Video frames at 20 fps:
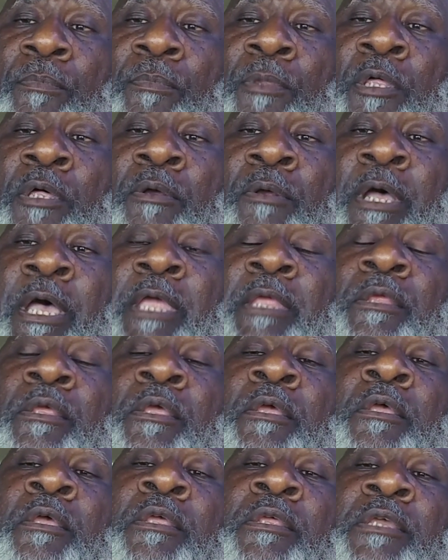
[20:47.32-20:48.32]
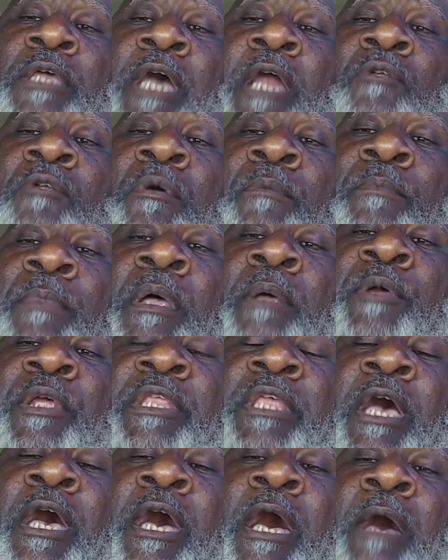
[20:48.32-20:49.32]
All right? Got to remember,
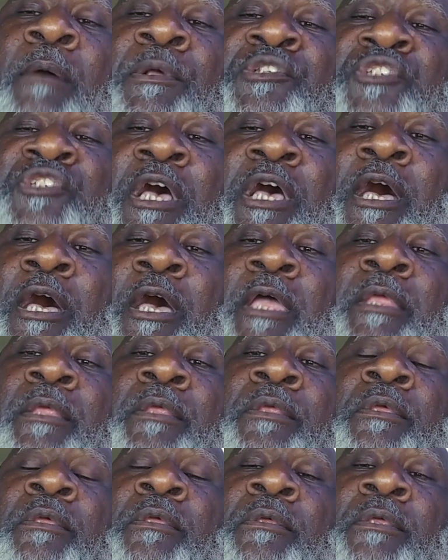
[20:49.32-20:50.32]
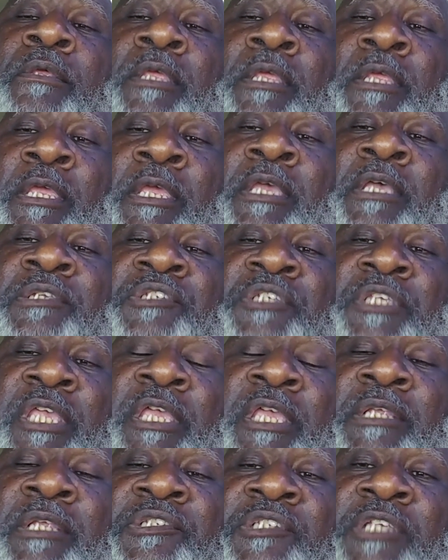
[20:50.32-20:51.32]
Yahushua is
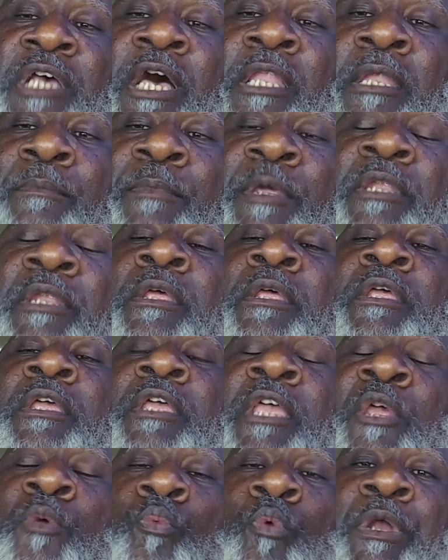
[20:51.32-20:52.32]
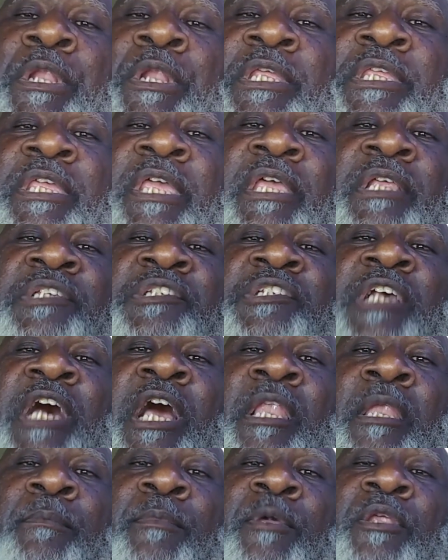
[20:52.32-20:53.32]
King Solomon. And what did King
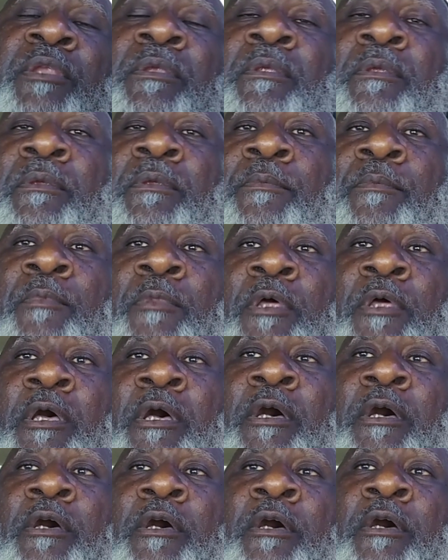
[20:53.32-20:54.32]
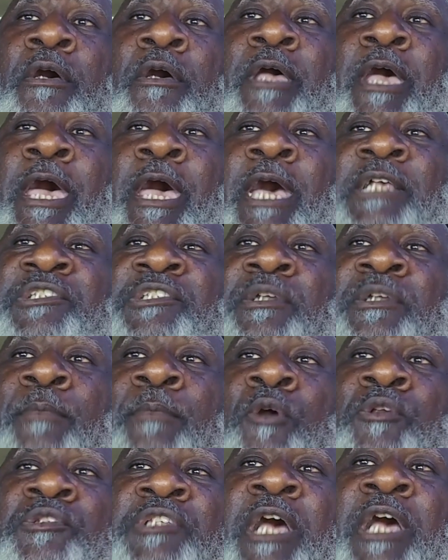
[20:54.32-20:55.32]
Solomon ask the
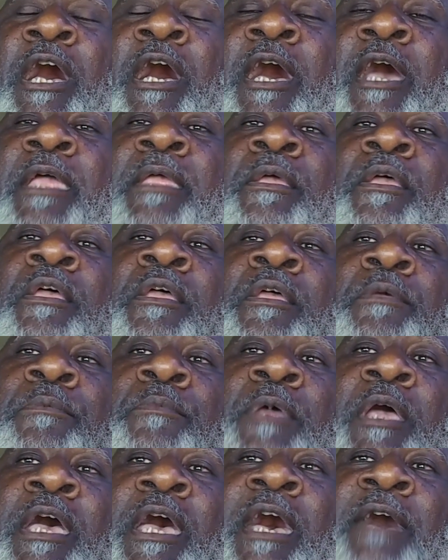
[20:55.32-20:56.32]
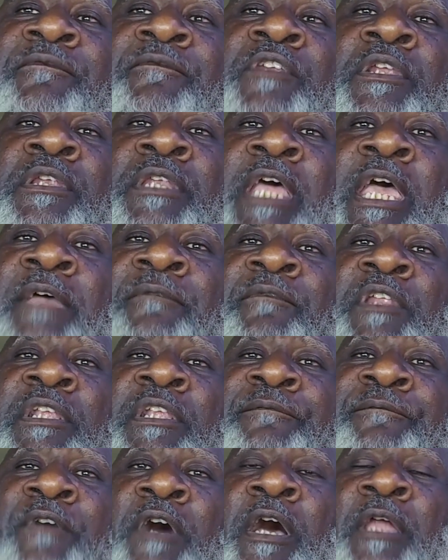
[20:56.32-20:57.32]
Most High after David,
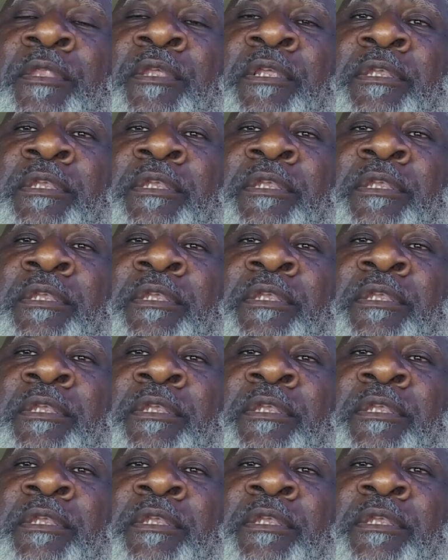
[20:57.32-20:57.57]
his father,